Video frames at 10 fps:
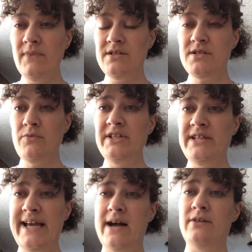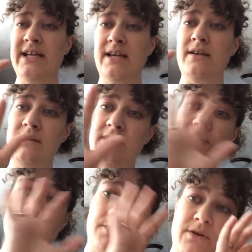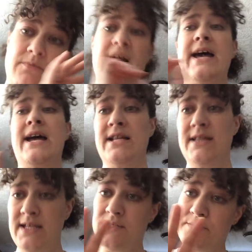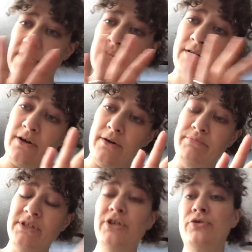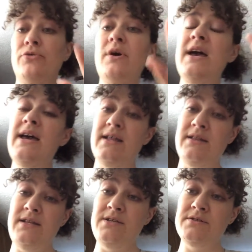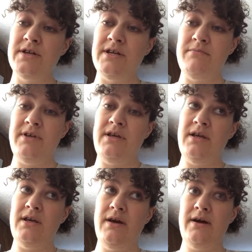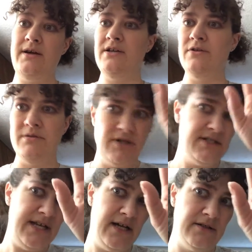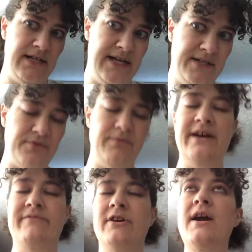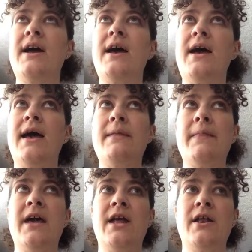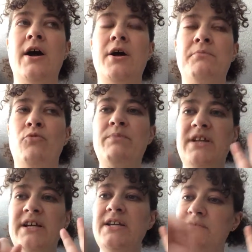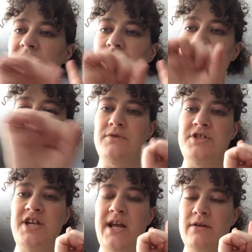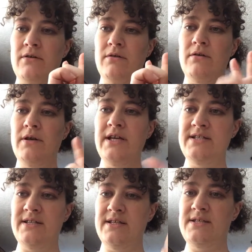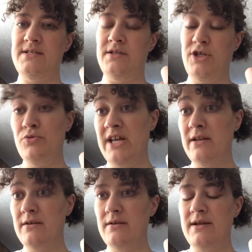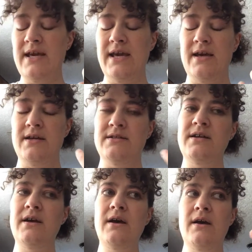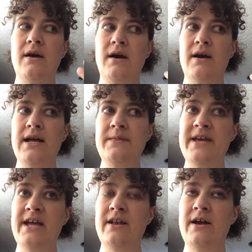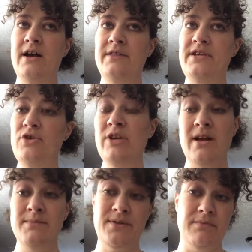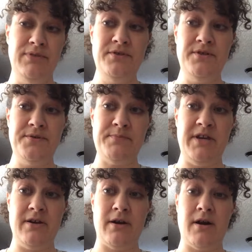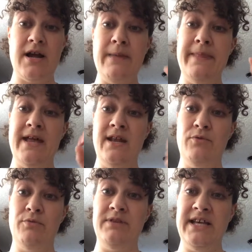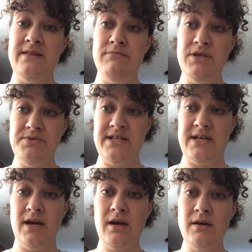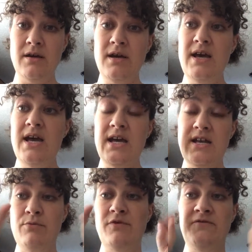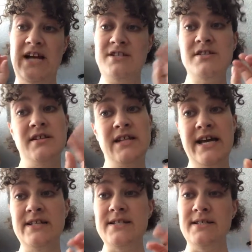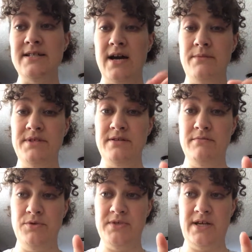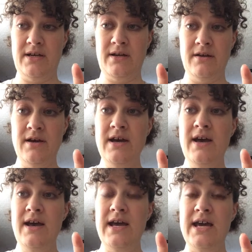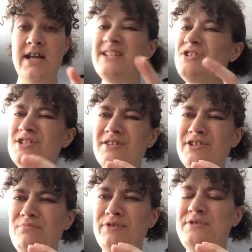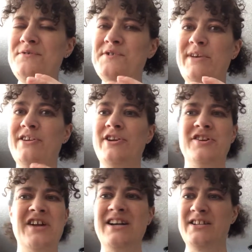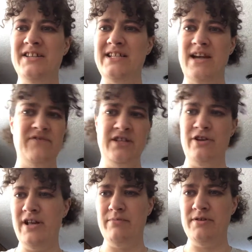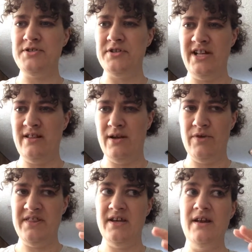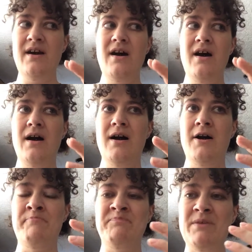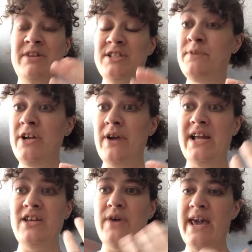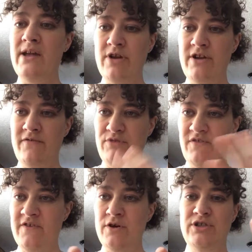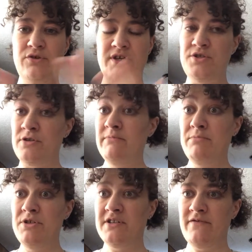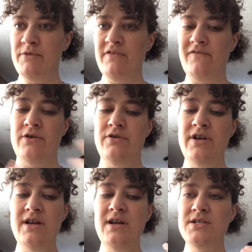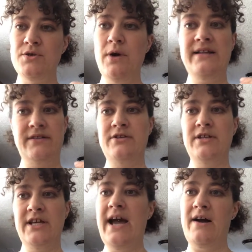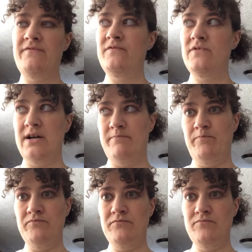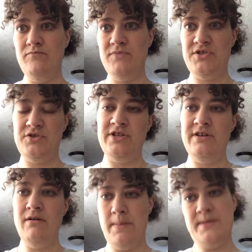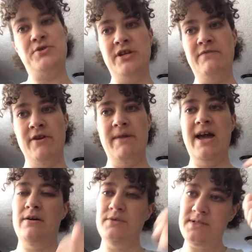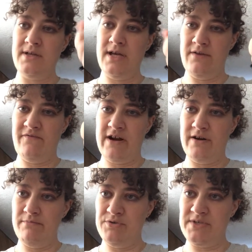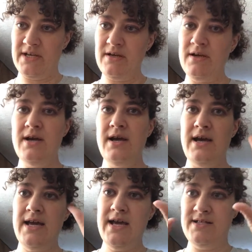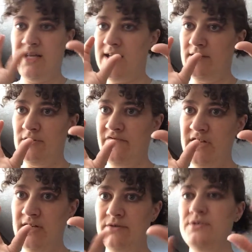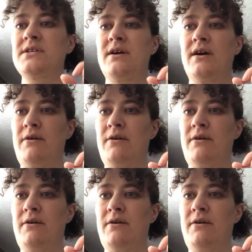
So we lay out like these 3 are red and these 3 down here are blue, and these are going to be, the multicolor lights or whatever. And then we plug each of those into a channel into this unit. And then the unit comes with a Bluetooth speaker, and then it will play the music, and it will flash the lights in time to the music. And it's just a little Bluetooth speaker. You're not going to like deafen your neighbors or anything with it. But it's pretty great. You can run it from your phone. You can stream the music from your phone. So I literally have stood on the street in front of my house and fired up music and taken little videos.